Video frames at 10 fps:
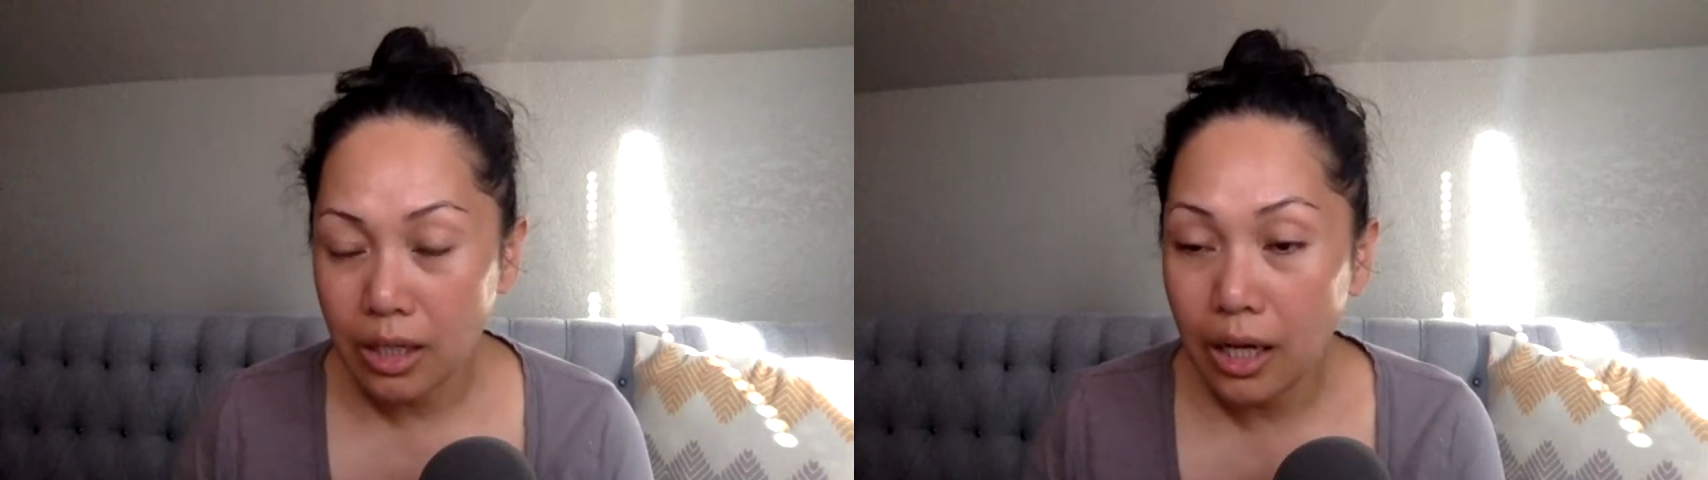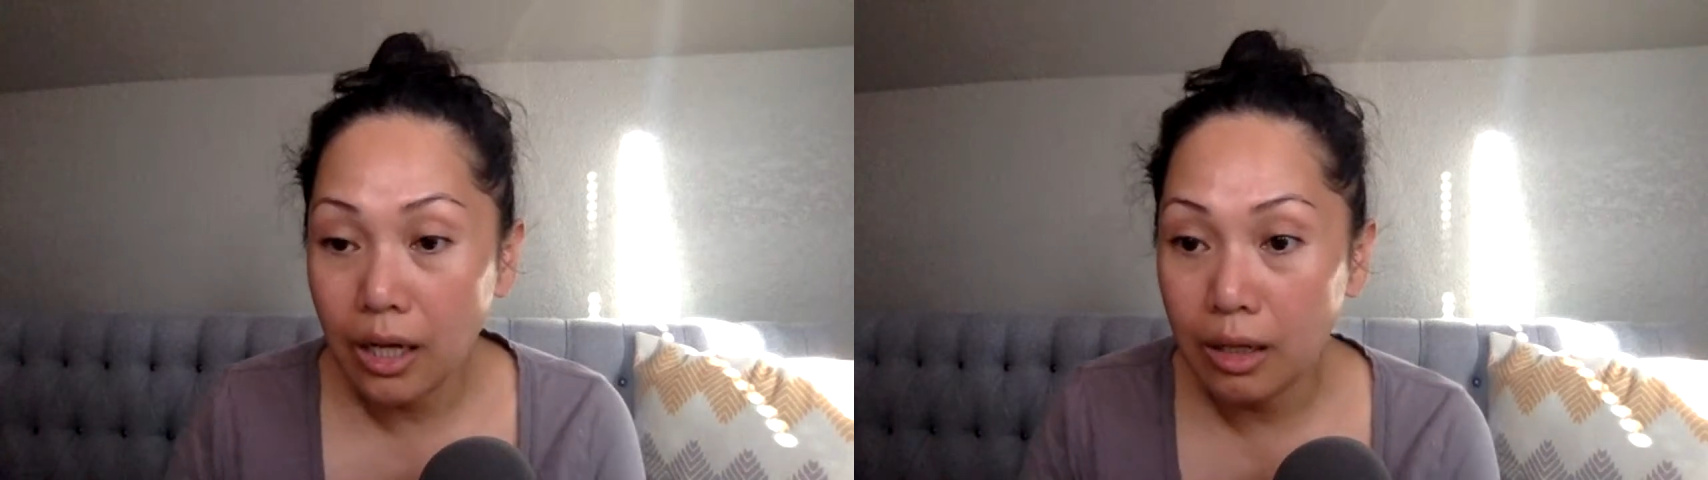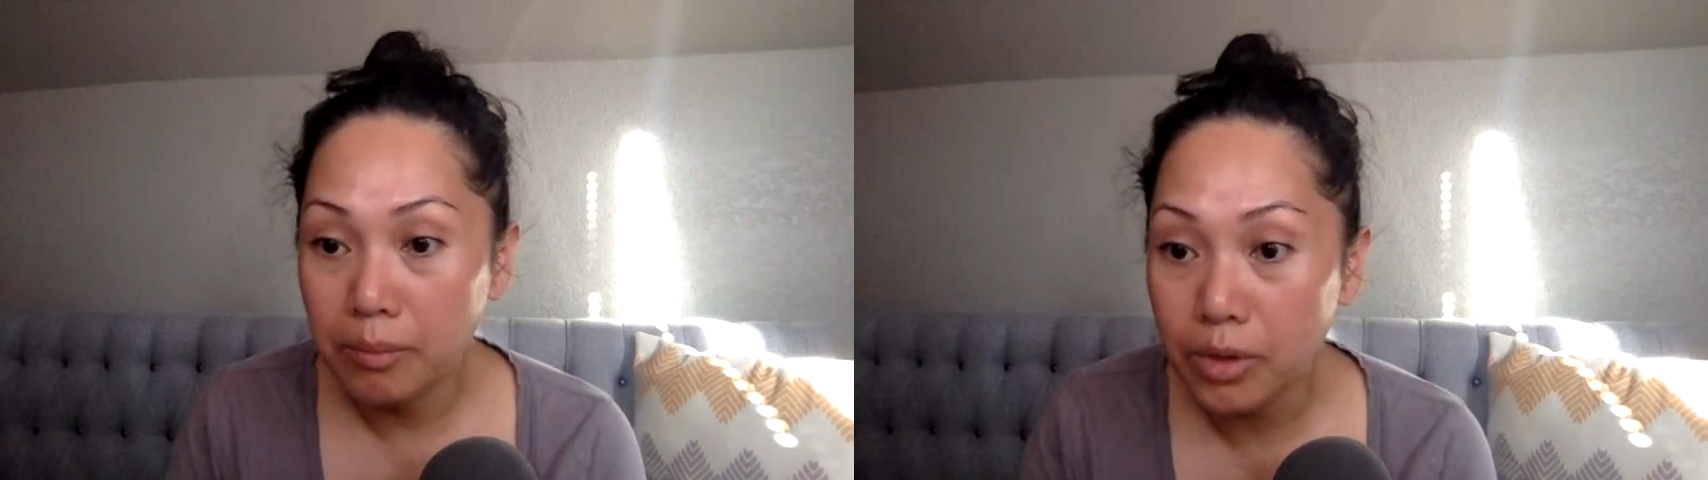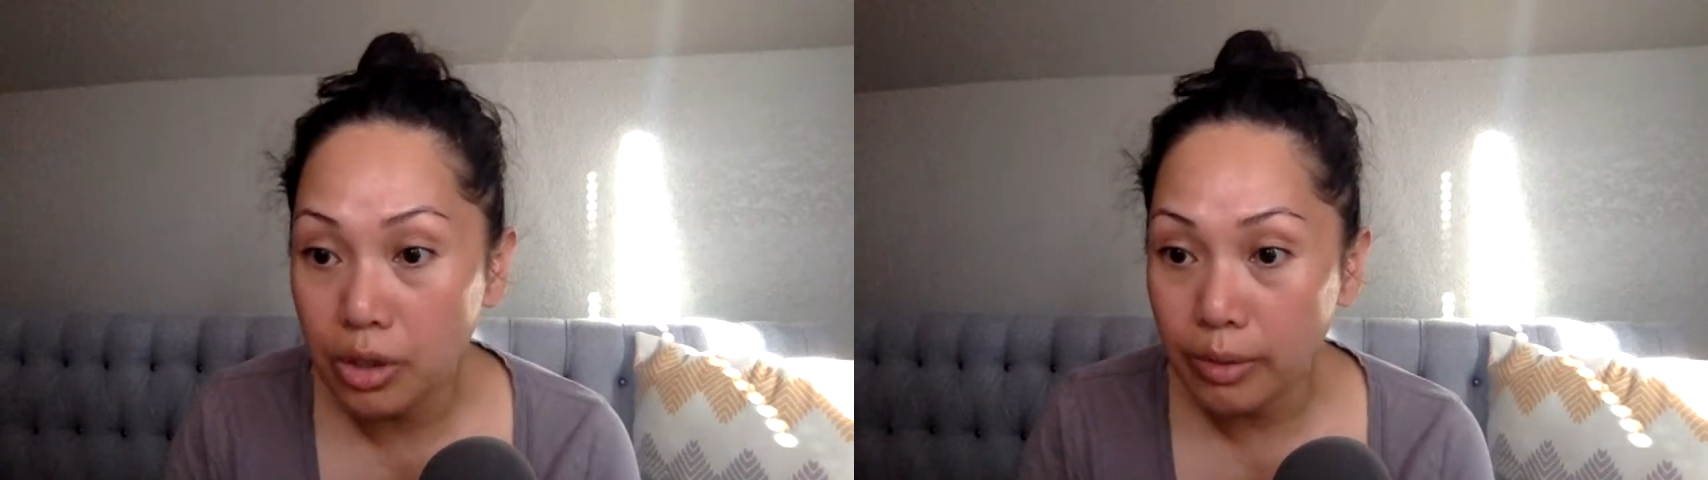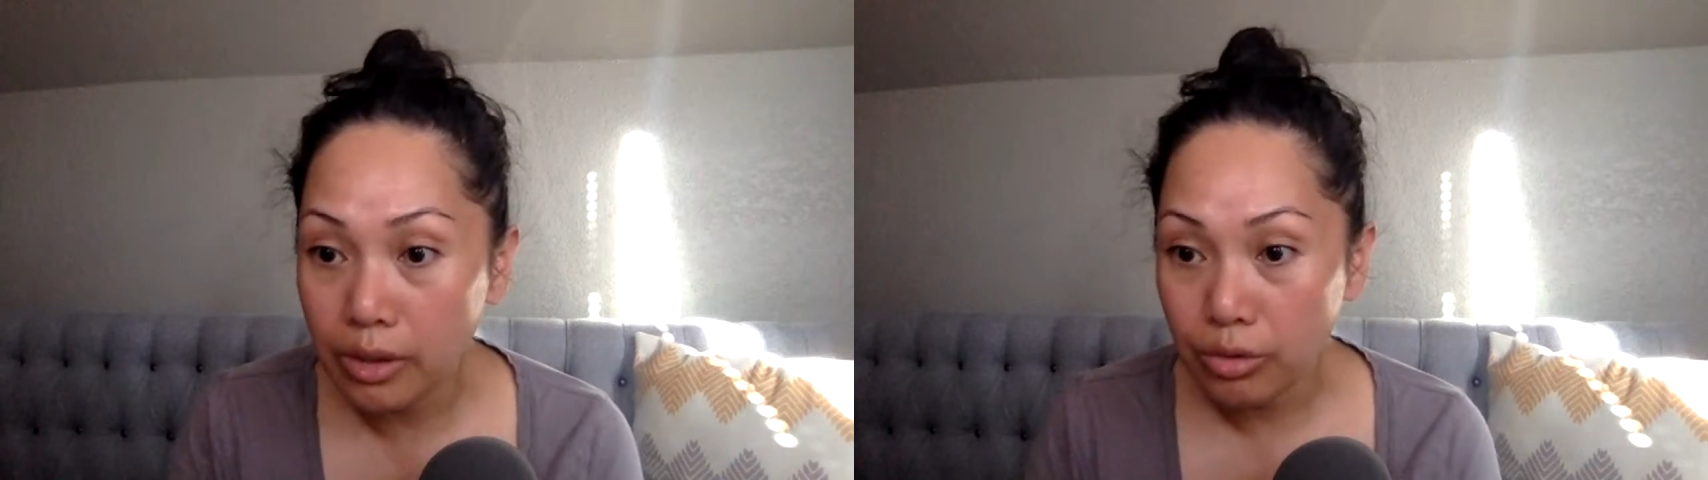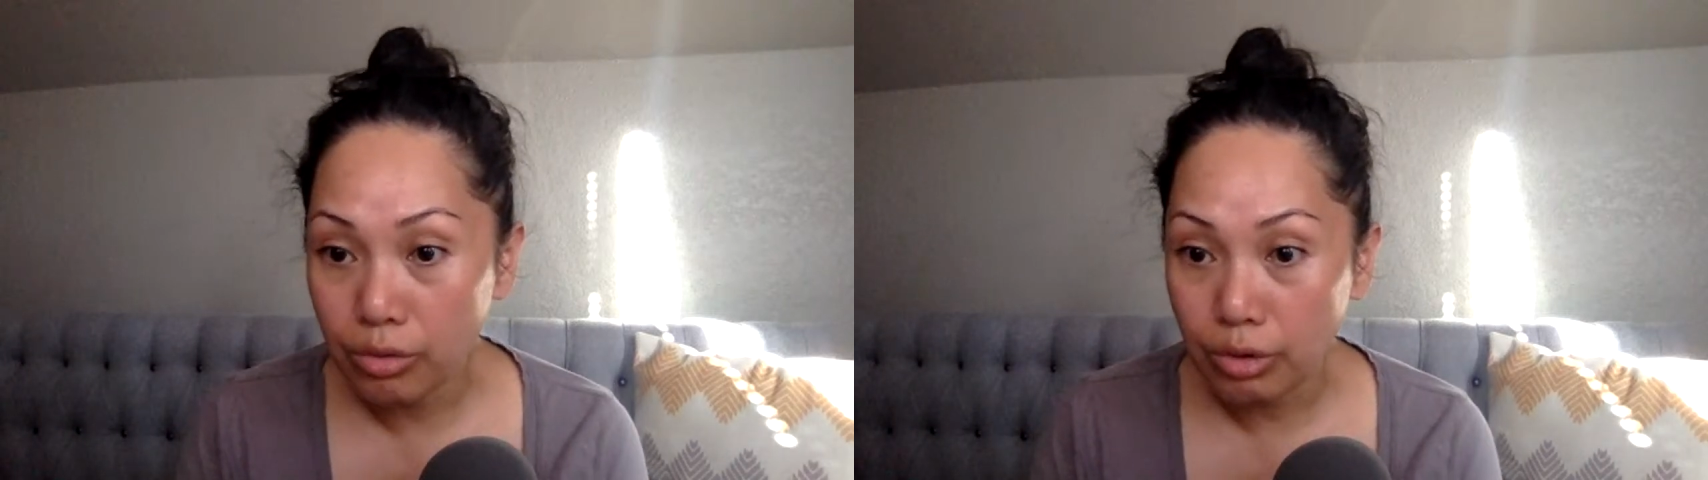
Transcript: Going through